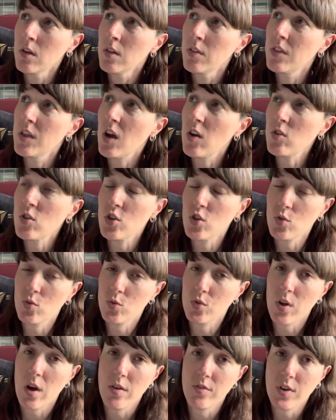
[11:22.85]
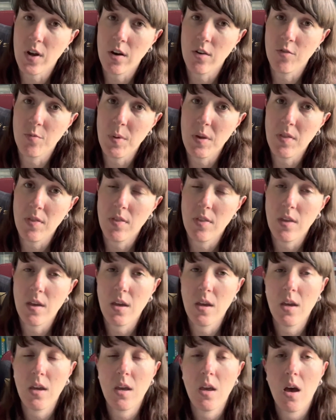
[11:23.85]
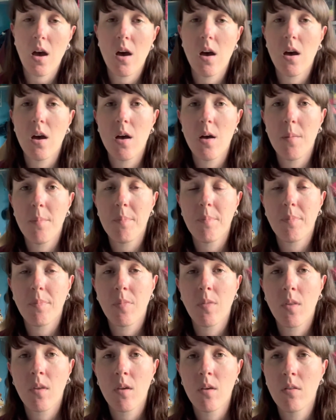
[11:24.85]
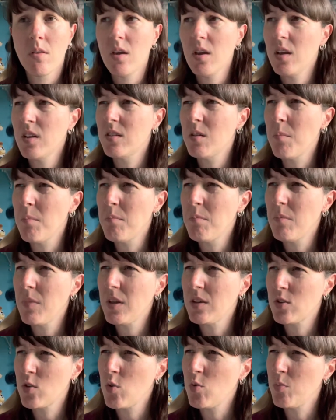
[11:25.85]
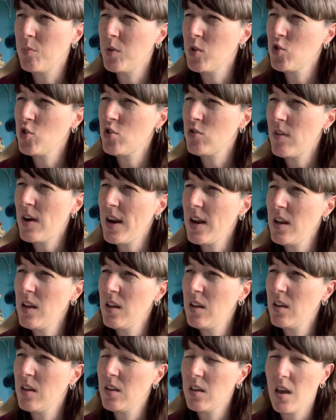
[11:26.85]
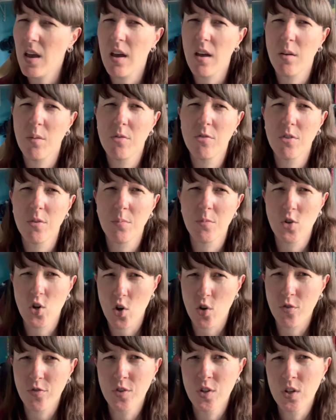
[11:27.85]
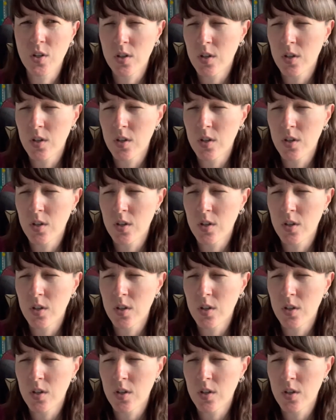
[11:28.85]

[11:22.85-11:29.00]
the only shawls that I've done have been the, um, I think it's, the, it's called Monterey. Yeah, from Toft.